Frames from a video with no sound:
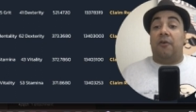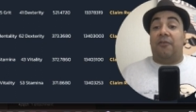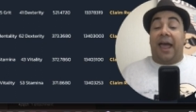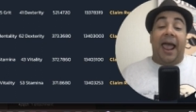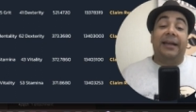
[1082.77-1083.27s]

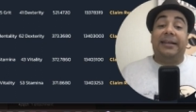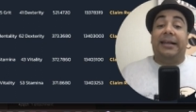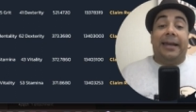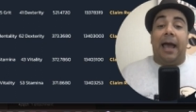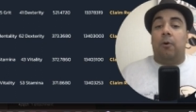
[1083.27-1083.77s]
of
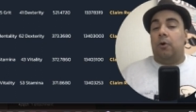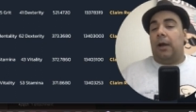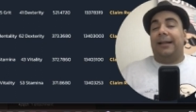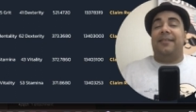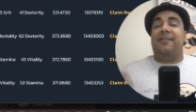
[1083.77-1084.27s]
until now,
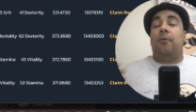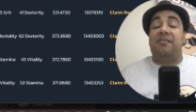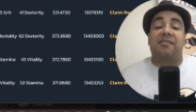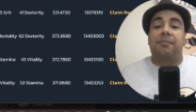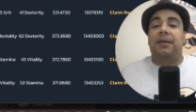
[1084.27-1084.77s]
or actually the
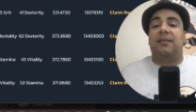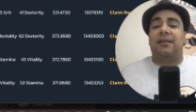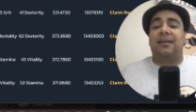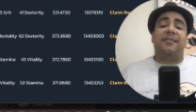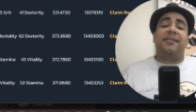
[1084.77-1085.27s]
one that's being
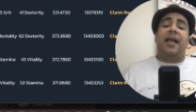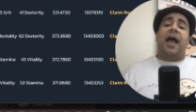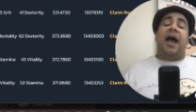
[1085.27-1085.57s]
released,